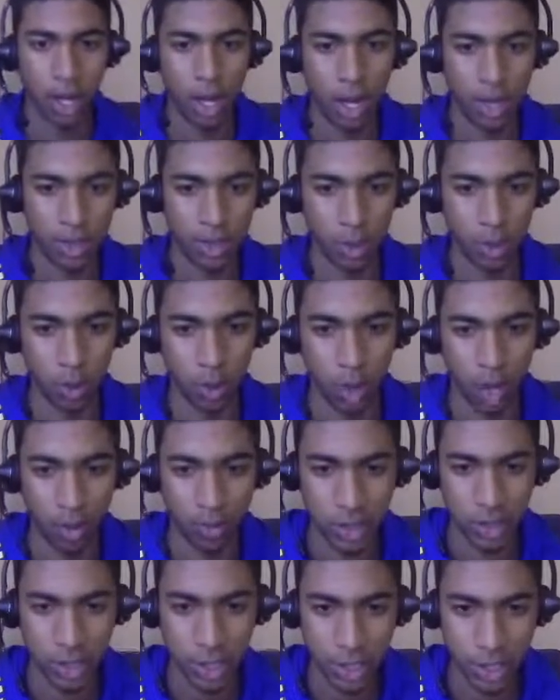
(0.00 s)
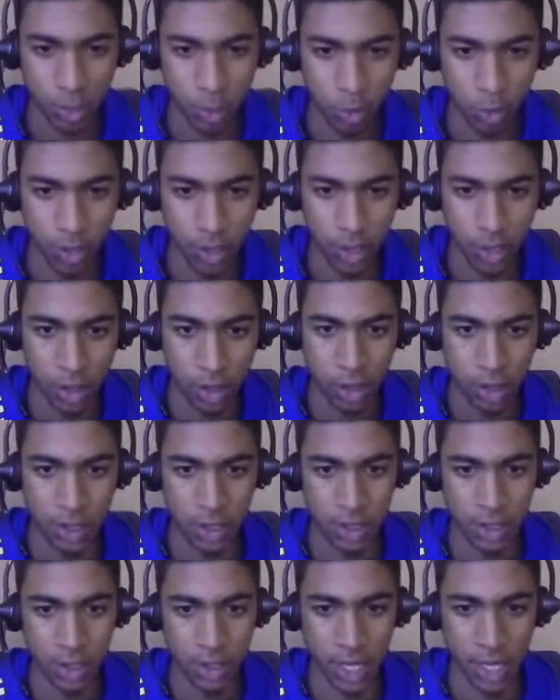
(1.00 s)
So obviously the move here
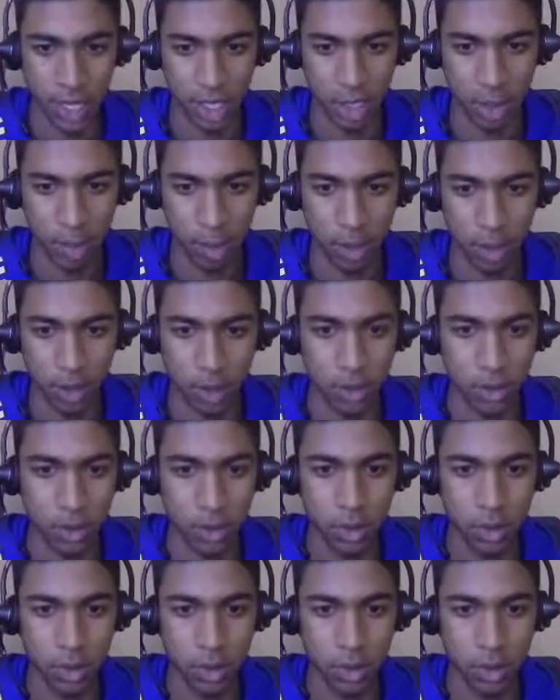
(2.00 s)
is to take the pawn